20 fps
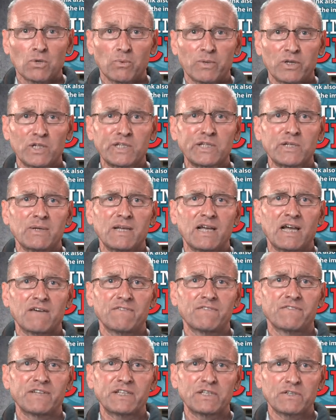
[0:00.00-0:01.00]
We also
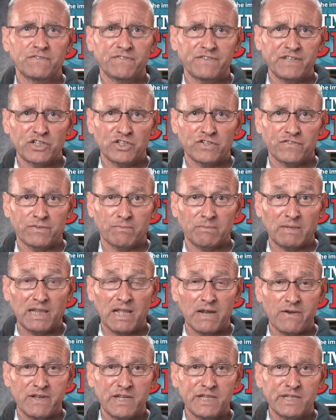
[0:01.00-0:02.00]
have a video feature from
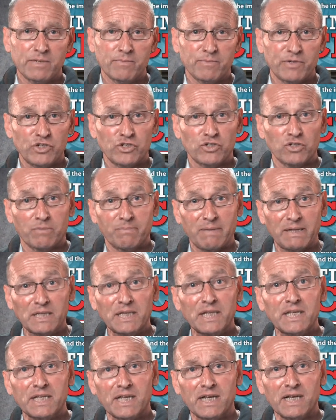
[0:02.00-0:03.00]
Clarius in which Doug
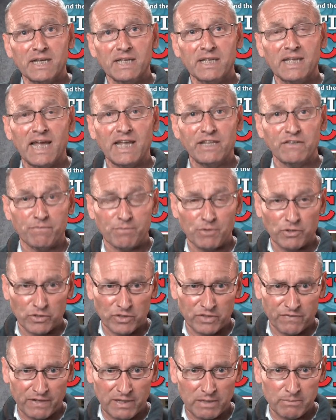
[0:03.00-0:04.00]
Bentley and I, head of product
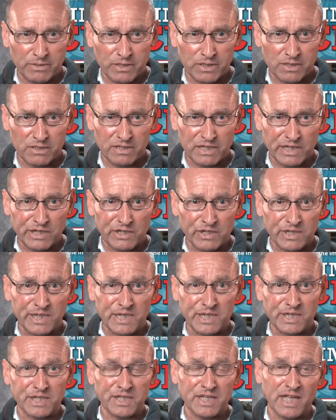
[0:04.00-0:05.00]
development,
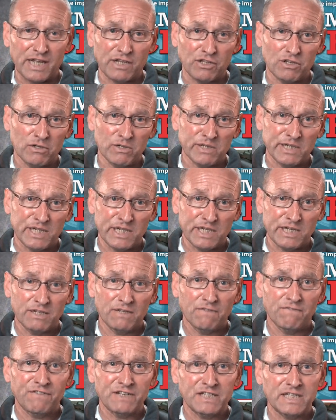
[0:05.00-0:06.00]
discusses the diagnosis,
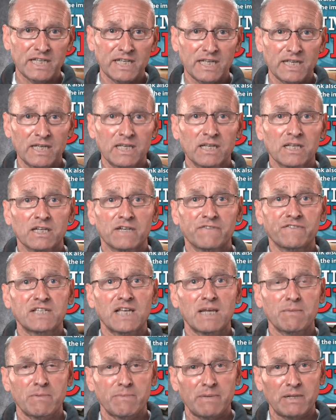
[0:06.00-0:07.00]
fitting of
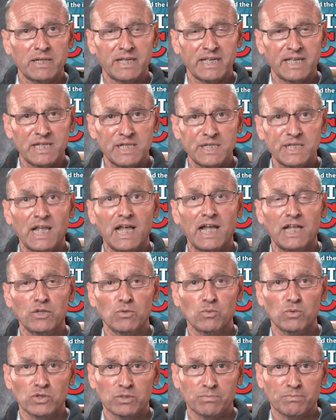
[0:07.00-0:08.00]
timing belt kits and
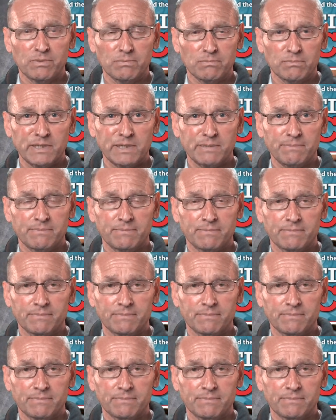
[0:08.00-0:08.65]
water pumps.